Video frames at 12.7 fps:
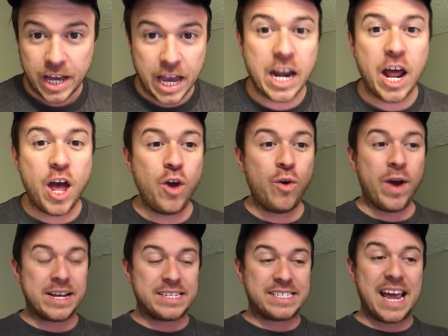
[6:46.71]
and who
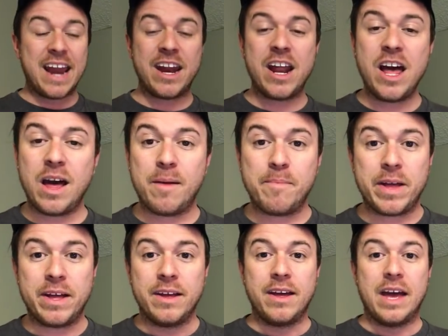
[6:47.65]
has set it up
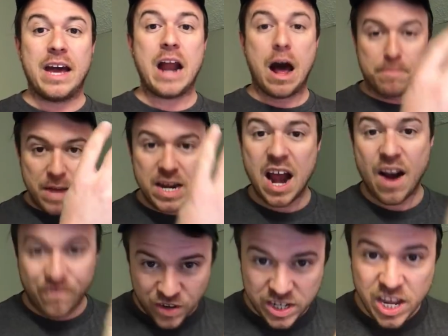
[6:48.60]
and not been
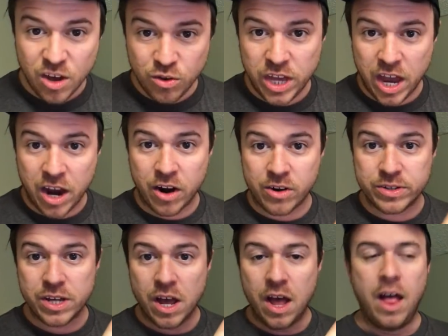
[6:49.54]
there for 2
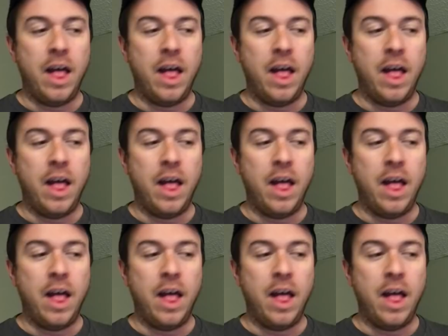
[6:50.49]
years.